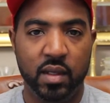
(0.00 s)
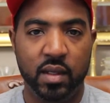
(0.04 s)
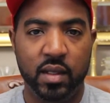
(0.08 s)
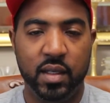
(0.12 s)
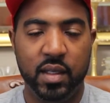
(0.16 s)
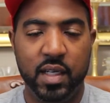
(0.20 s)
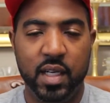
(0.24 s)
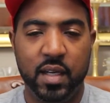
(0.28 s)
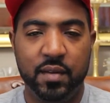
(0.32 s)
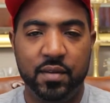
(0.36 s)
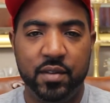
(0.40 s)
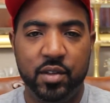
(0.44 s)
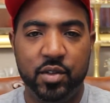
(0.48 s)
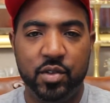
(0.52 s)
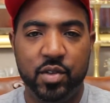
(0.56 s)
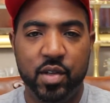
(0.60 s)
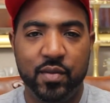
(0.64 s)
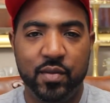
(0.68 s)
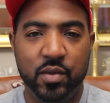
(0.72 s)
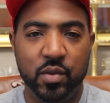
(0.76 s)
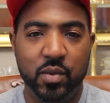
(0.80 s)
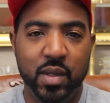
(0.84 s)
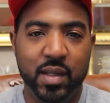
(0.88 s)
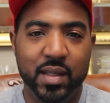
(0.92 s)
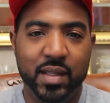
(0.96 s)
Good afternoon,
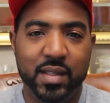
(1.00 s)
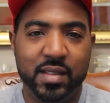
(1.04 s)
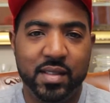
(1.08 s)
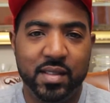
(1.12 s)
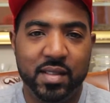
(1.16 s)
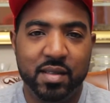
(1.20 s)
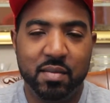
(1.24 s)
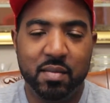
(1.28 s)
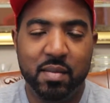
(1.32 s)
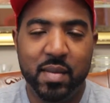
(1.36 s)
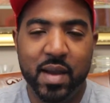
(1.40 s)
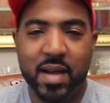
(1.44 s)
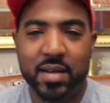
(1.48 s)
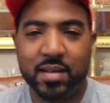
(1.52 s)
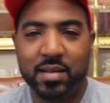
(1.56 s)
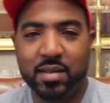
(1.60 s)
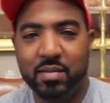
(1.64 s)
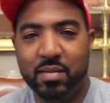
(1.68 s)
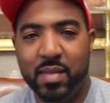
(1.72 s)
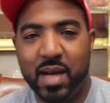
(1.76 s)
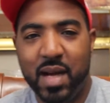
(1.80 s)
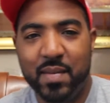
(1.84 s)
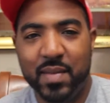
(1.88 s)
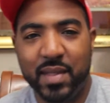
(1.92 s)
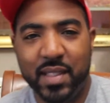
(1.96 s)
everyone. This is the
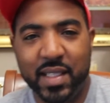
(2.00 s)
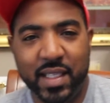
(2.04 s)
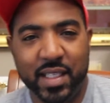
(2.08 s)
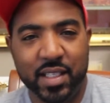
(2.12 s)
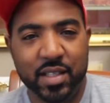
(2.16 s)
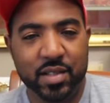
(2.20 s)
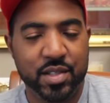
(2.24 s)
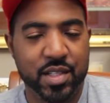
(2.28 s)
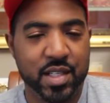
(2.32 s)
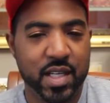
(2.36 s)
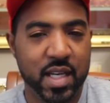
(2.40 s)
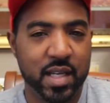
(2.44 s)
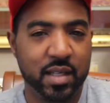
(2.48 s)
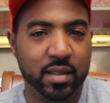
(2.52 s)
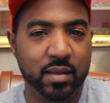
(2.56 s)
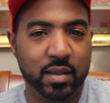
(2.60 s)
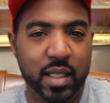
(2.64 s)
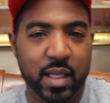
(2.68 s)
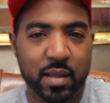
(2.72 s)
Mastermind Millennial channel.